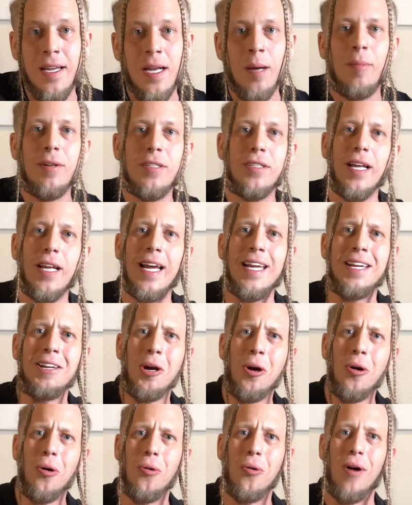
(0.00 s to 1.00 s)
but it's like,
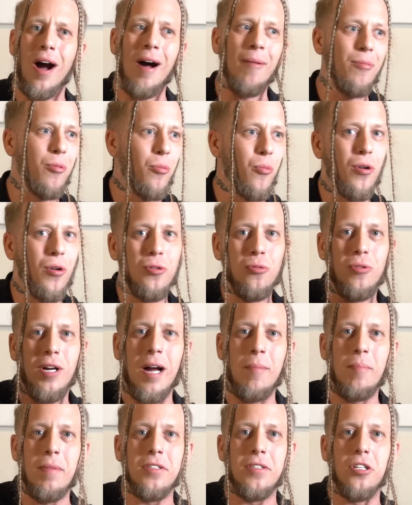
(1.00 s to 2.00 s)
yo, I'm the one who got
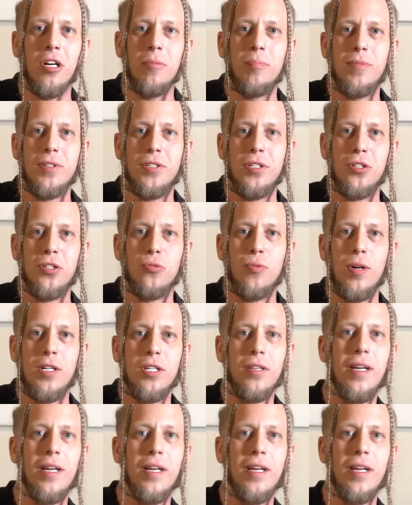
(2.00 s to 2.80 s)
messed up in this situation.